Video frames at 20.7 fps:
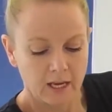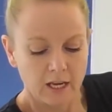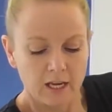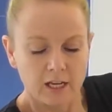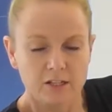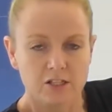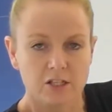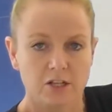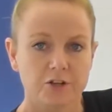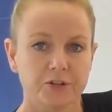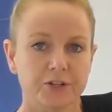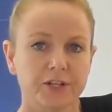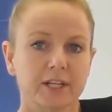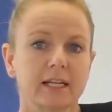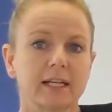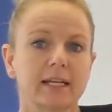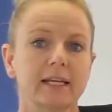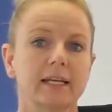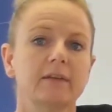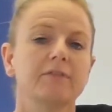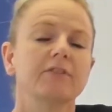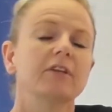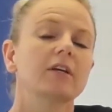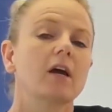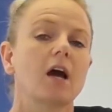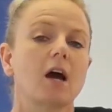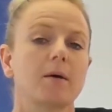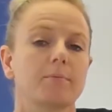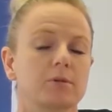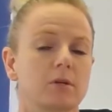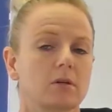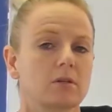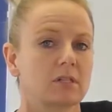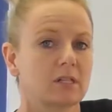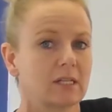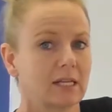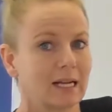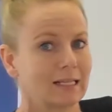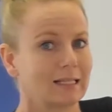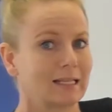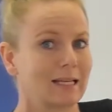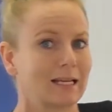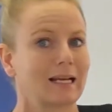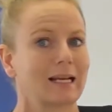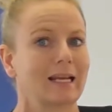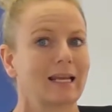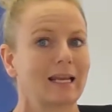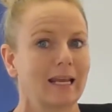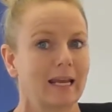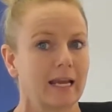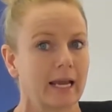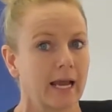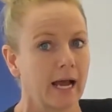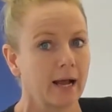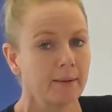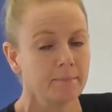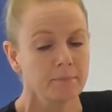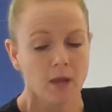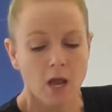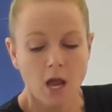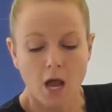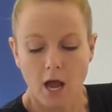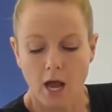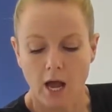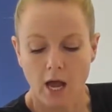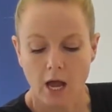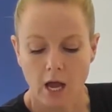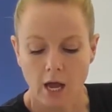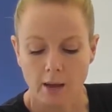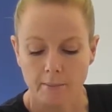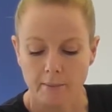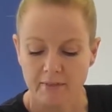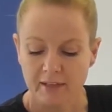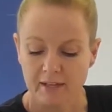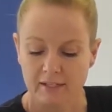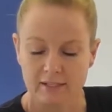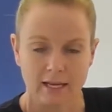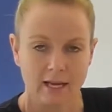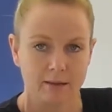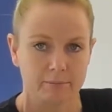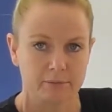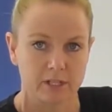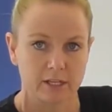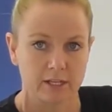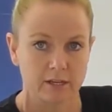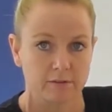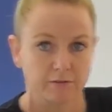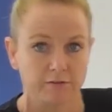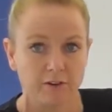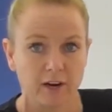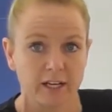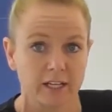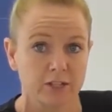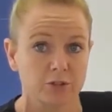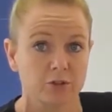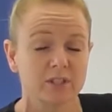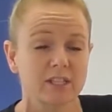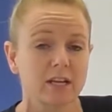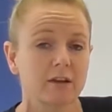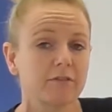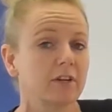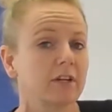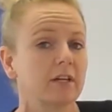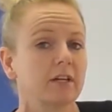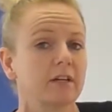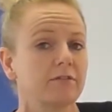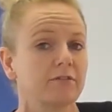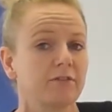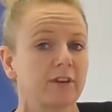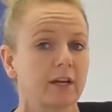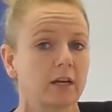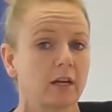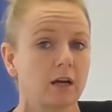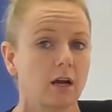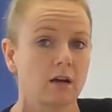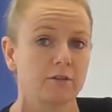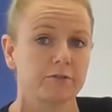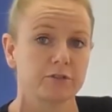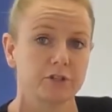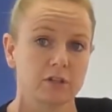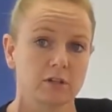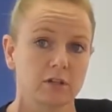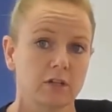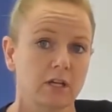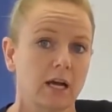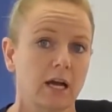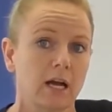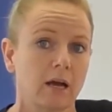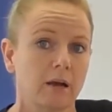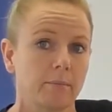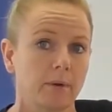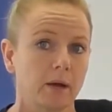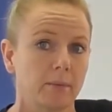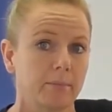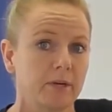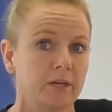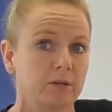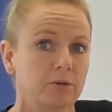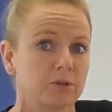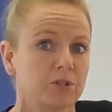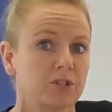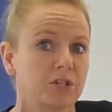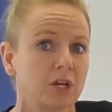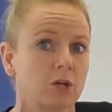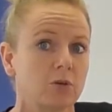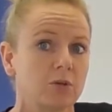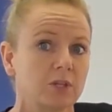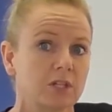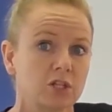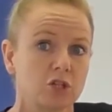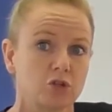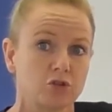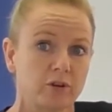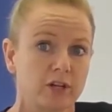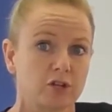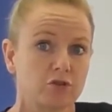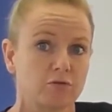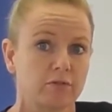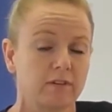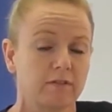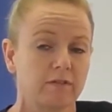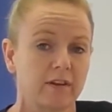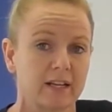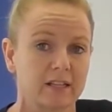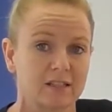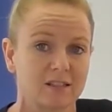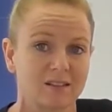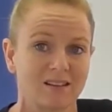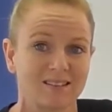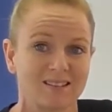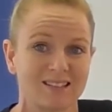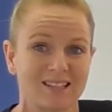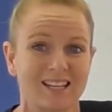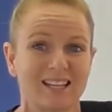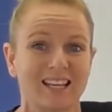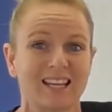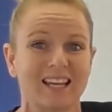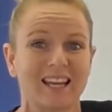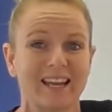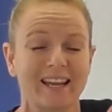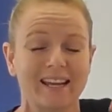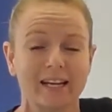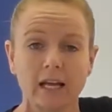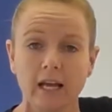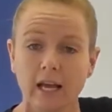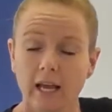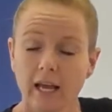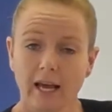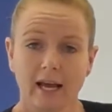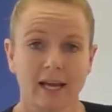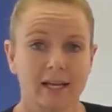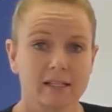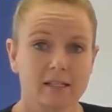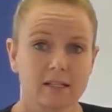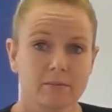So you can leave the cups on statically here. That's absolutely fine, and you'll definitely feel after a minute or so the stretch reflex start to kick in as the